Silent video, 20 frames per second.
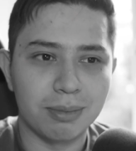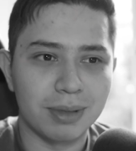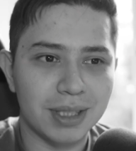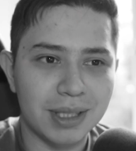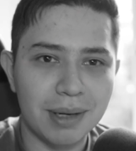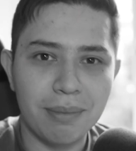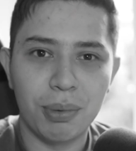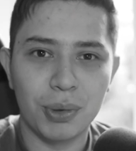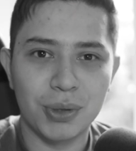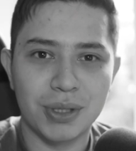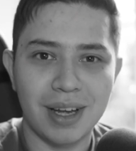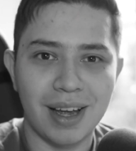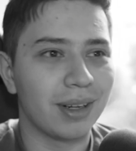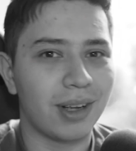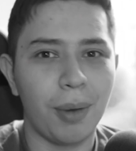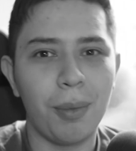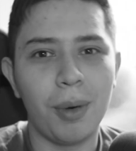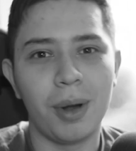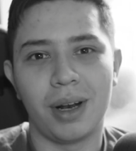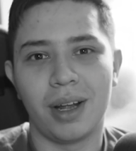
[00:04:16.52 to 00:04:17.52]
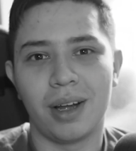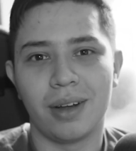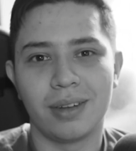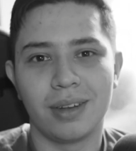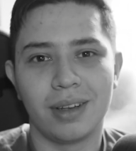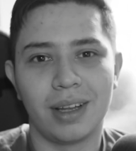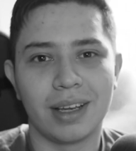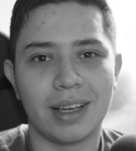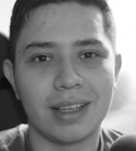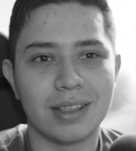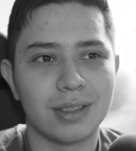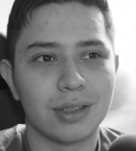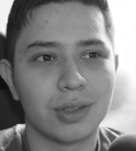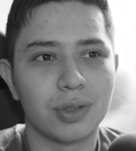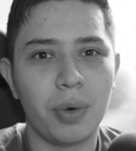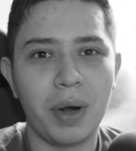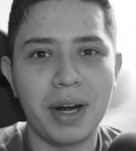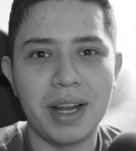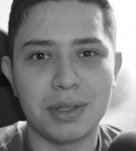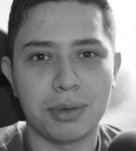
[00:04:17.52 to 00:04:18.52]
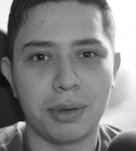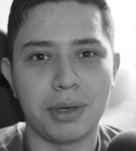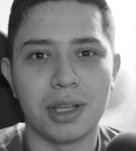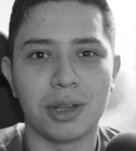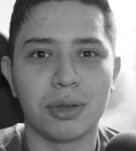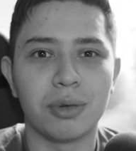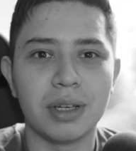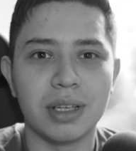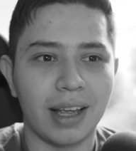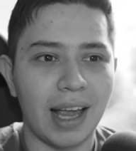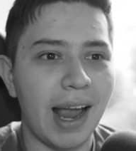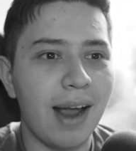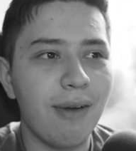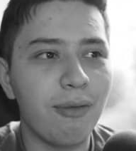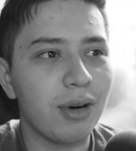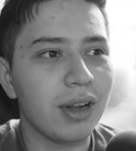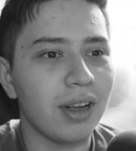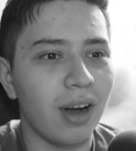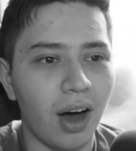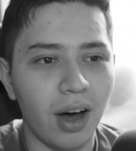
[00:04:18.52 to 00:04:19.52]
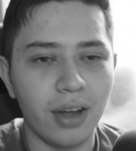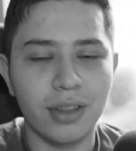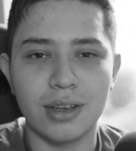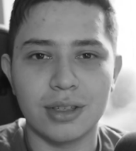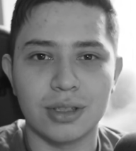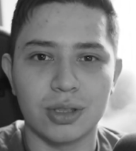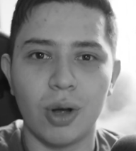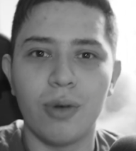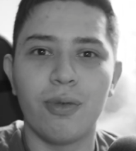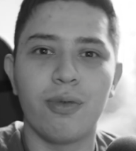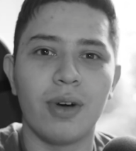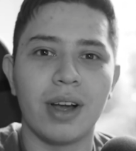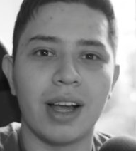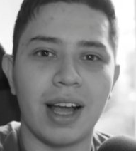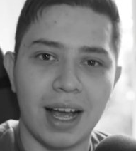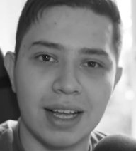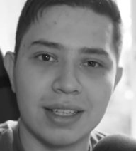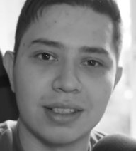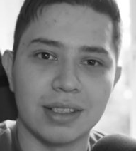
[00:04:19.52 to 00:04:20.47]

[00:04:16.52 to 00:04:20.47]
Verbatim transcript: simple tech? Come on now, like it's 2023. Every other software has